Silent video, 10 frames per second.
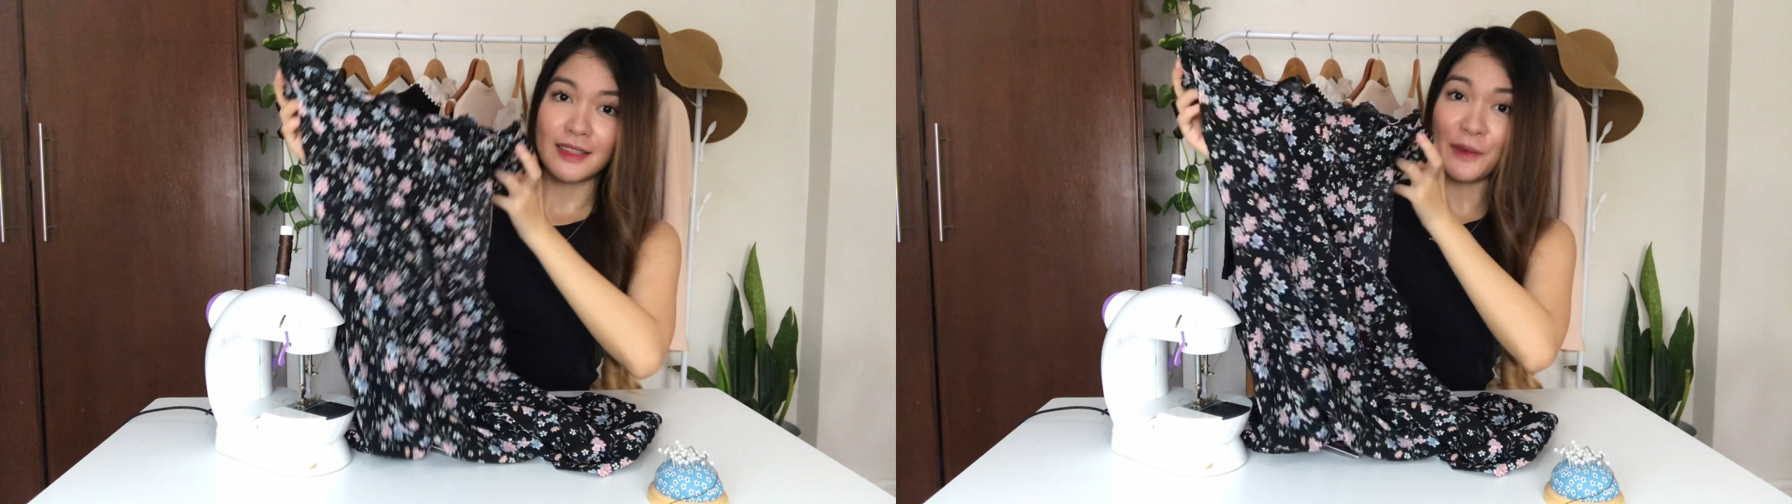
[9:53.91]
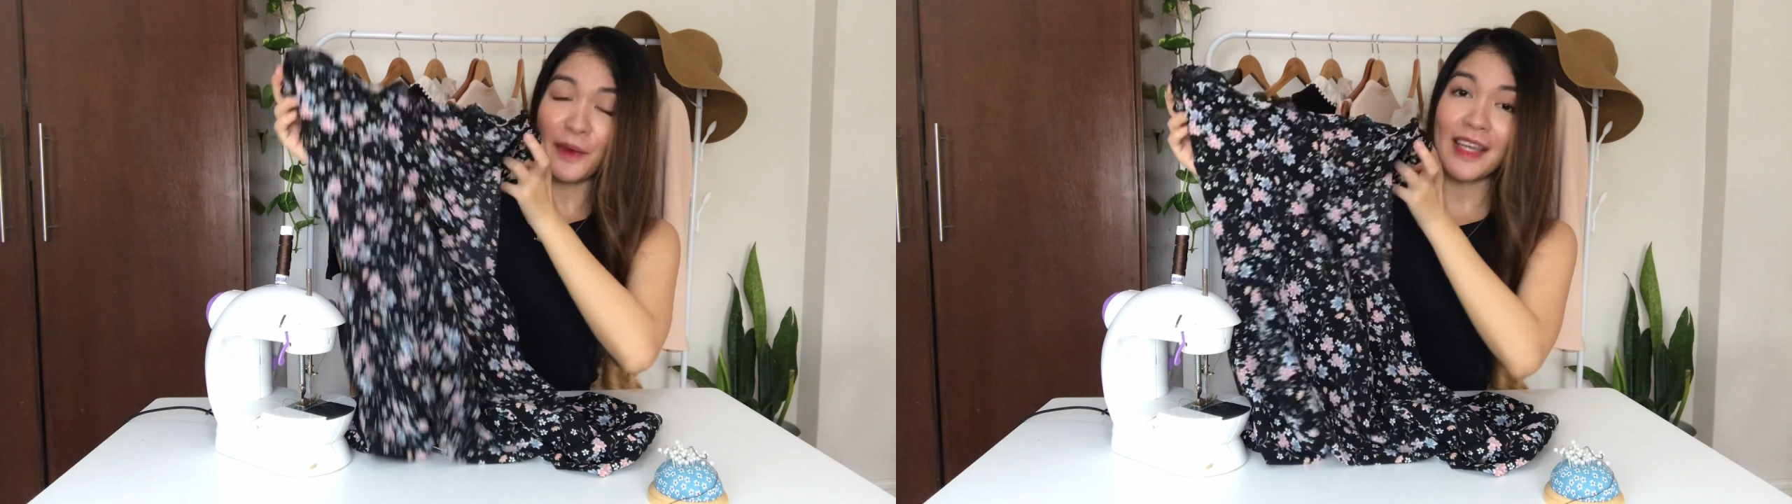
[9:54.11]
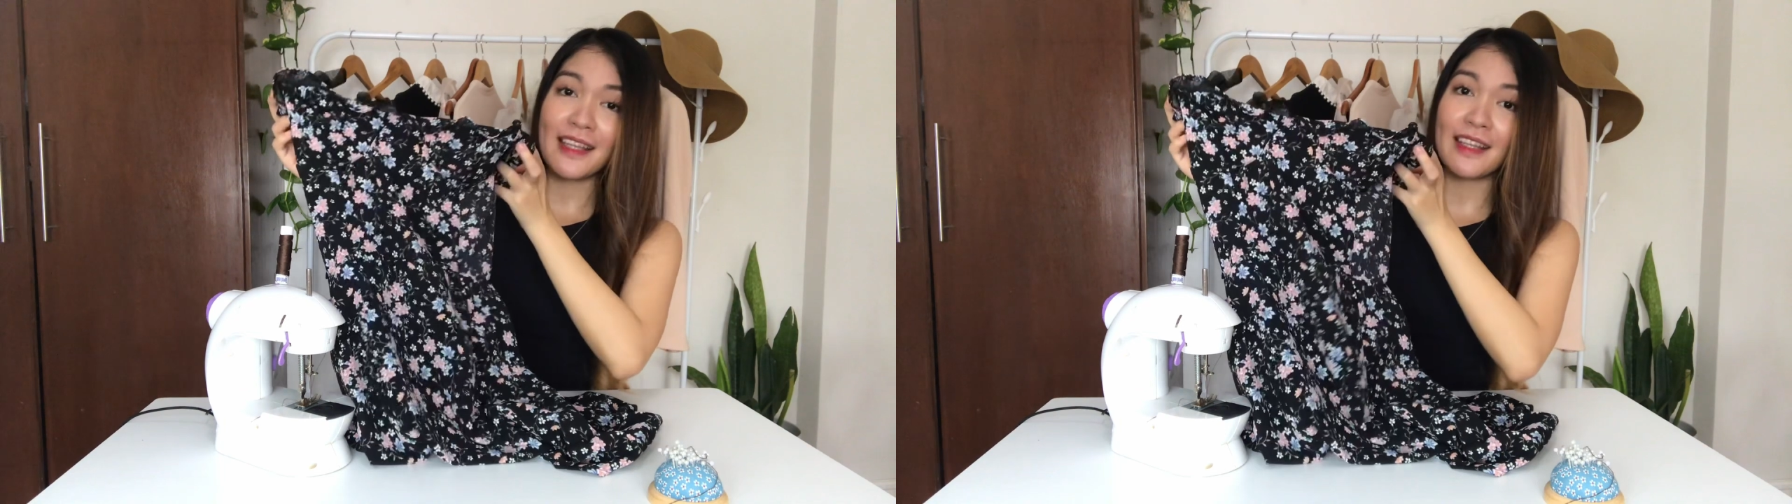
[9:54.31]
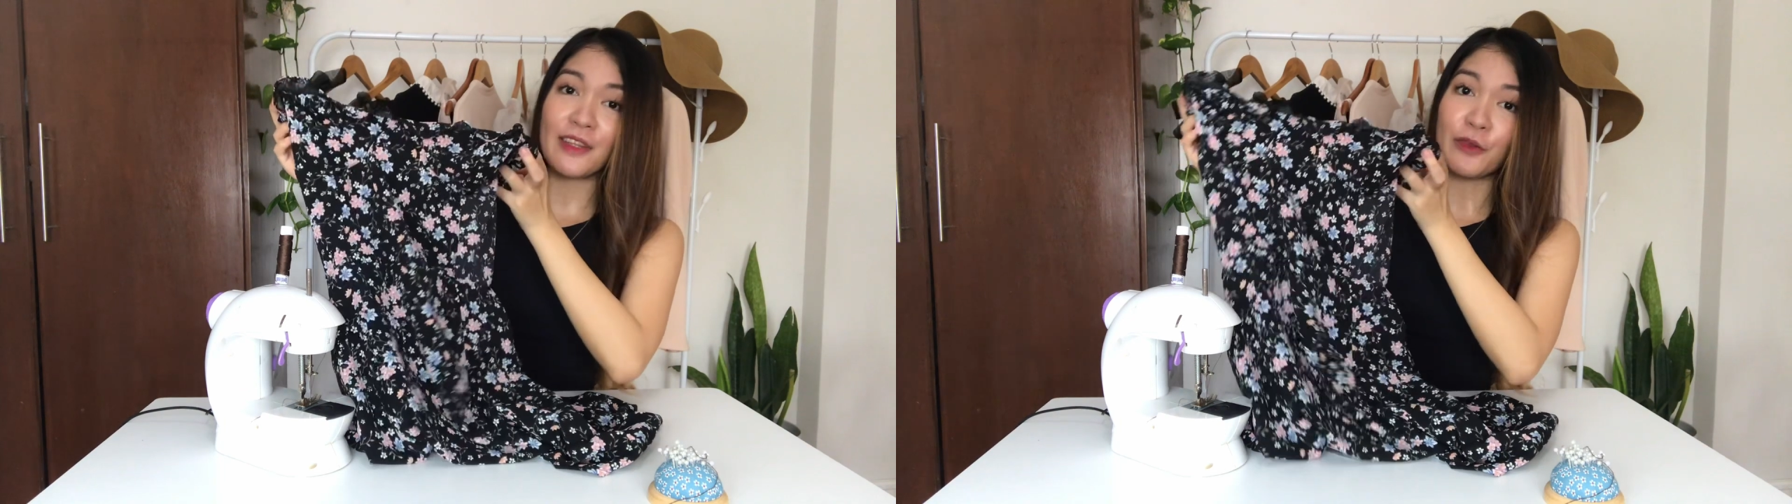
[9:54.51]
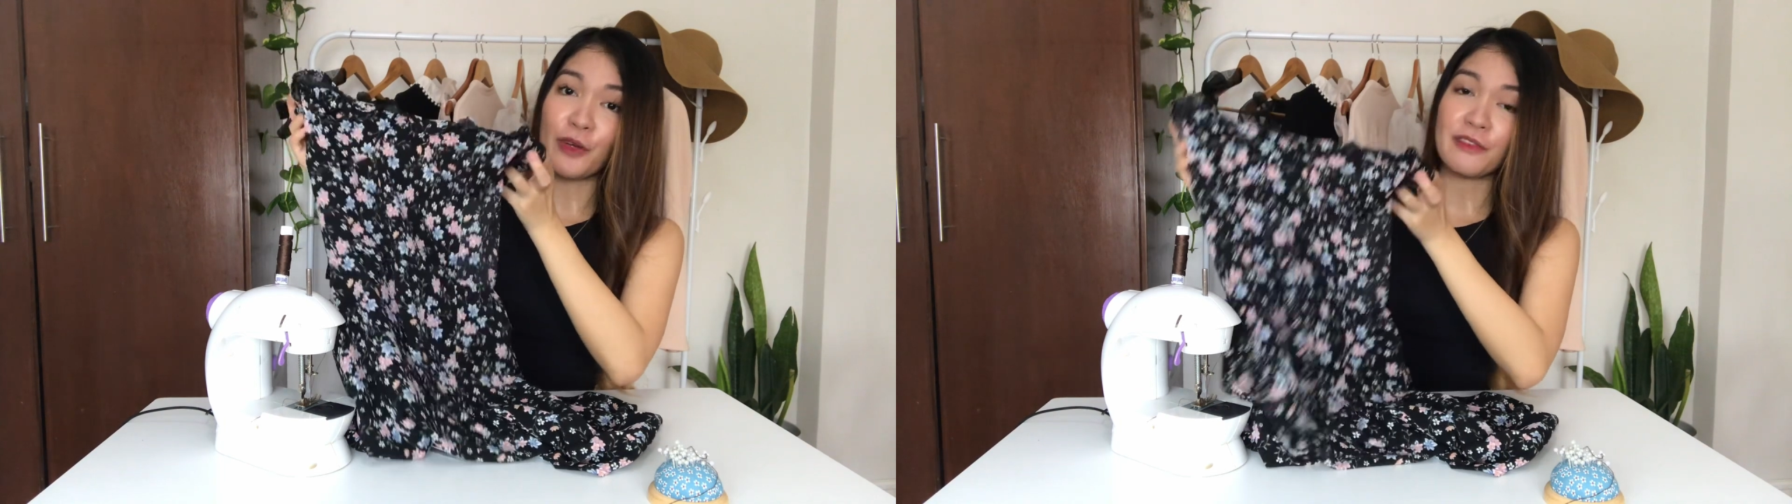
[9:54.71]
The way I did
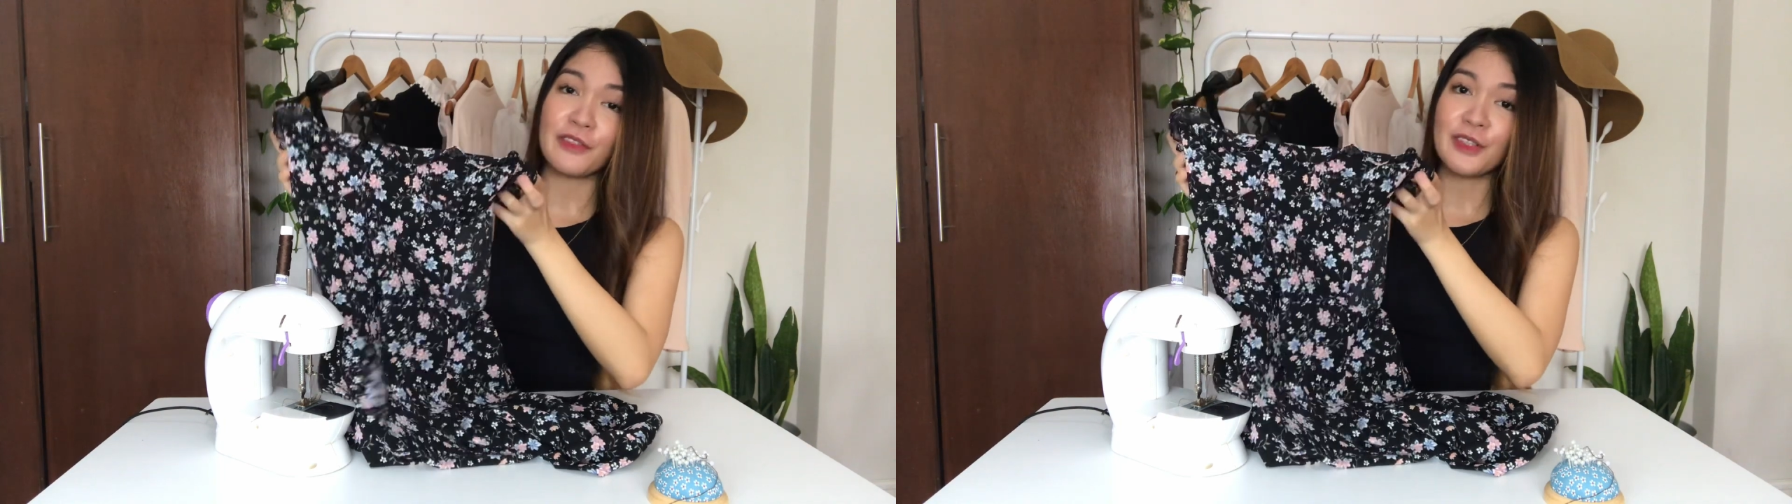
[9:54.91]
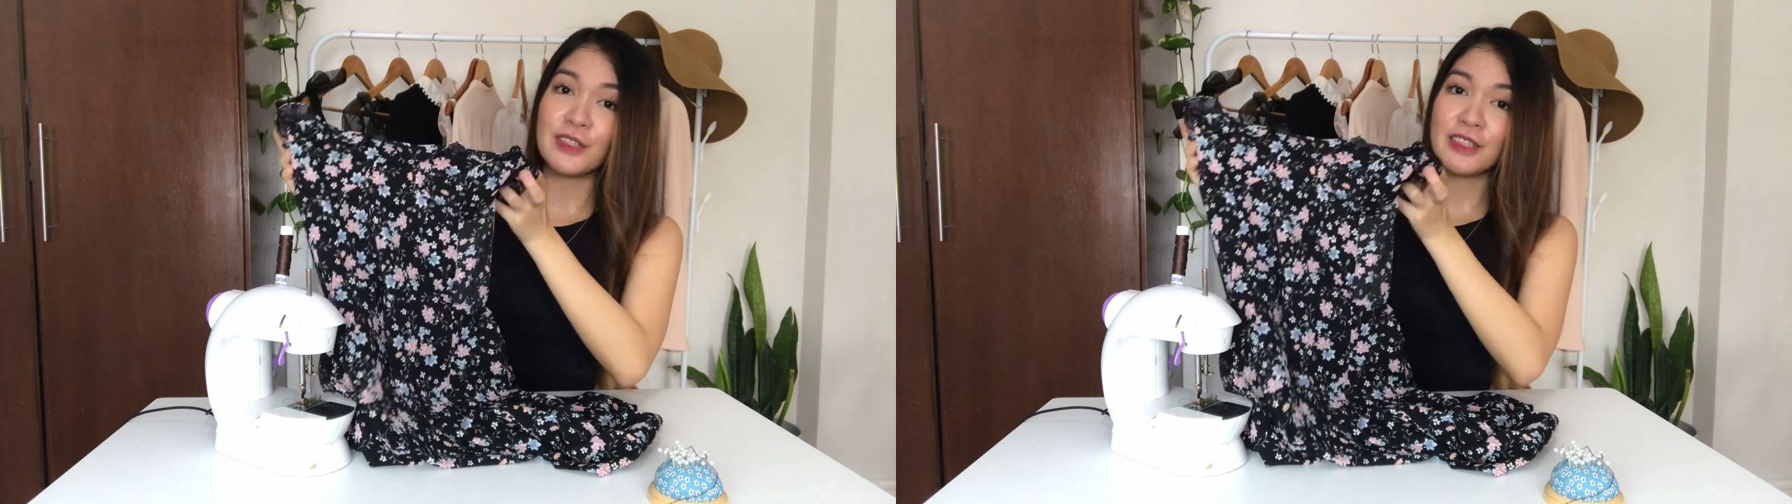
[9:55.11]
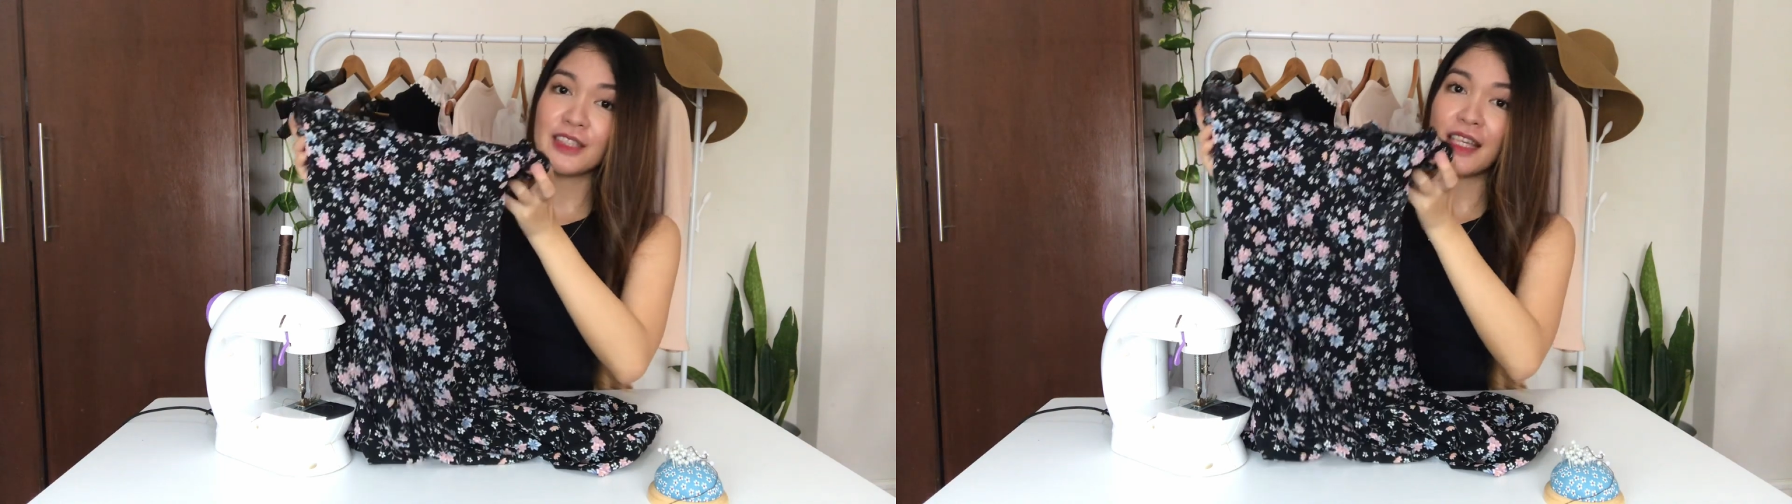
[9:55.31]
the ruffles